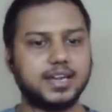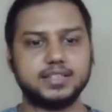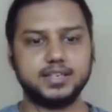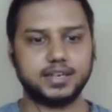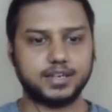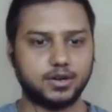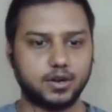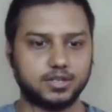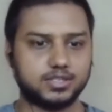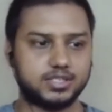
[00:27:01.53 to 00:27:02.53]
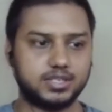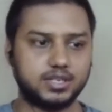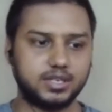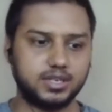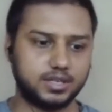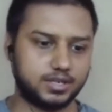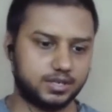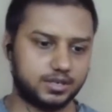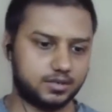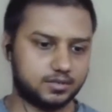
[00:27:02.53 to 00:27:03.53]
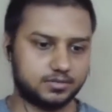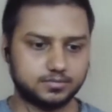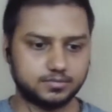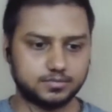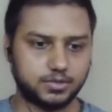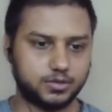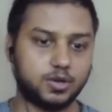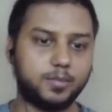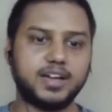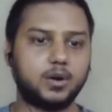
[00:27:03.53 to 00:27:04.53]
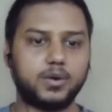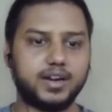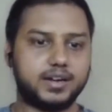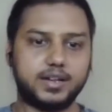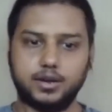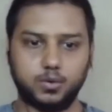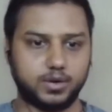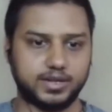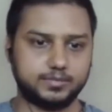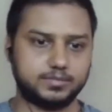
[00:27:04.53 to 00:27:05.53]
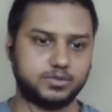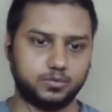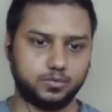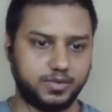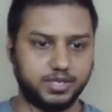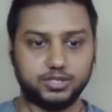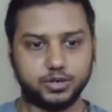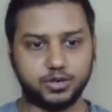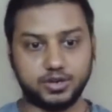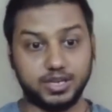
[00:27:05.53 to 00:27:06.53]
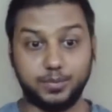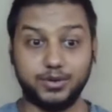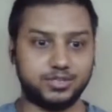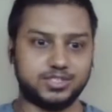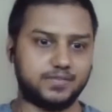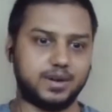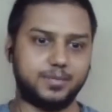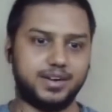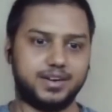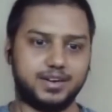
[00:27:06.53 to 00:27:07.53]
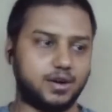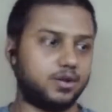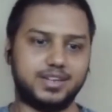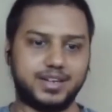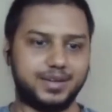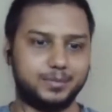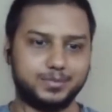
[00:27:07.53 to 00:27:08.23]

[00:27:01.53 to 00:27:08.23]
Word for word: like the technology you'll be outdated in no time so make sure you're keeping yourself updated all the time